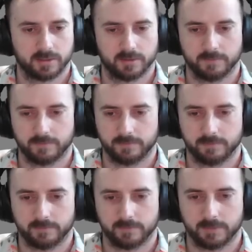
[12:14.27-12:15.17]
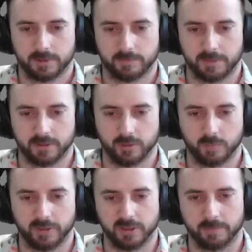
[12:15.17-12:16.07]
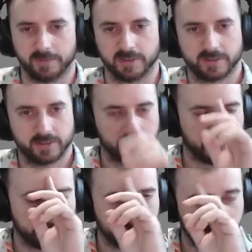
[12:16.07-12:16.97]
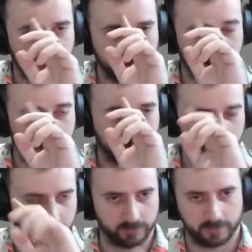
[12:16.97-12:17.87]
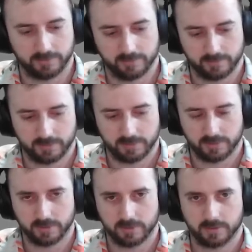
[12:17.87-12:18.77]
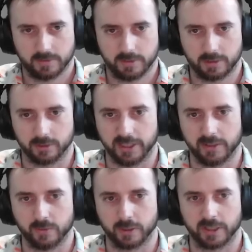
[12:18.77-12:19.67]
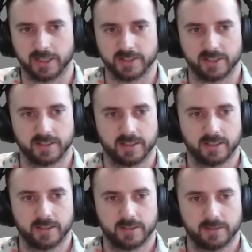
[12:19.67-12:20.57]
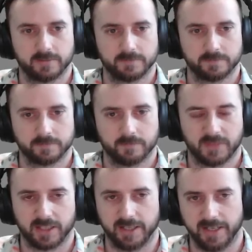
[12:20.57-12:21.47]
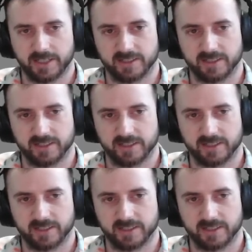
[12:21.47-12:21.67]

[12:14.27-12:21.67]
Let me open up the slicer. We'll go ahead and organize it. I had actually